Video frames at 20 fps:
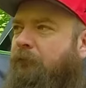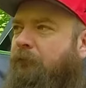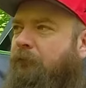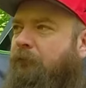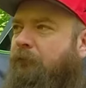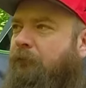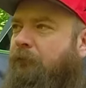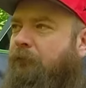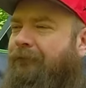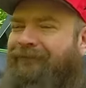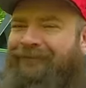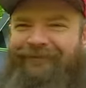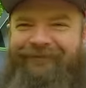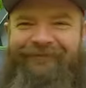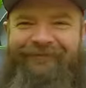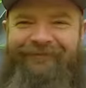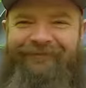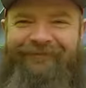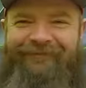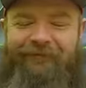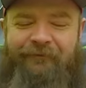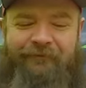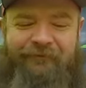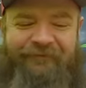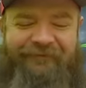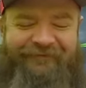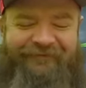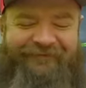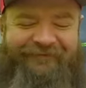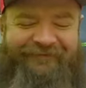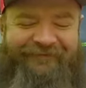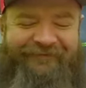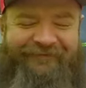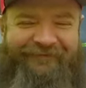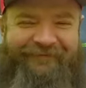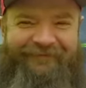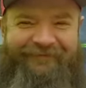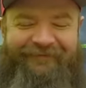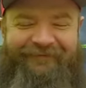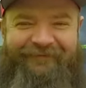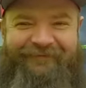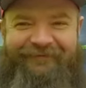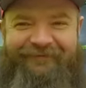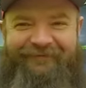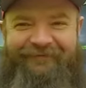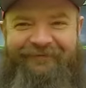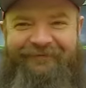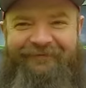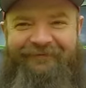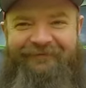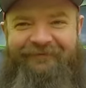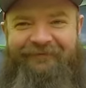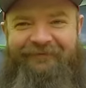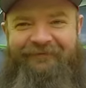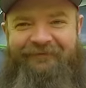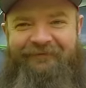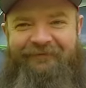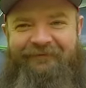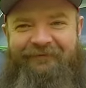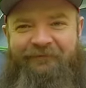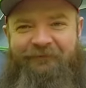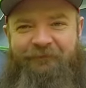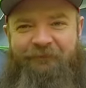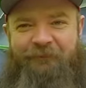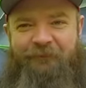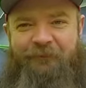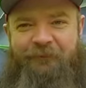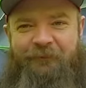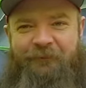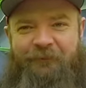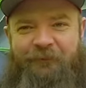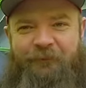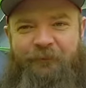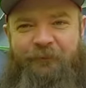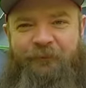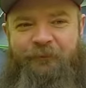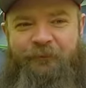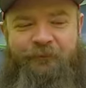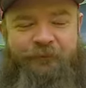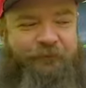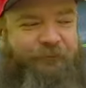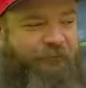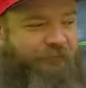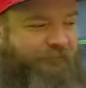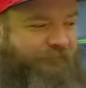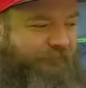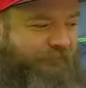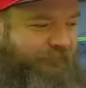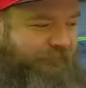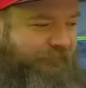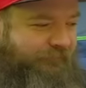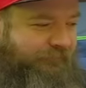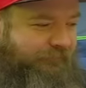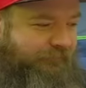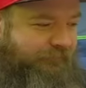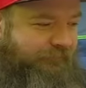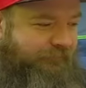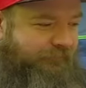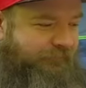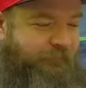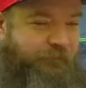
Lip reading: No words are spoken by the person on screen.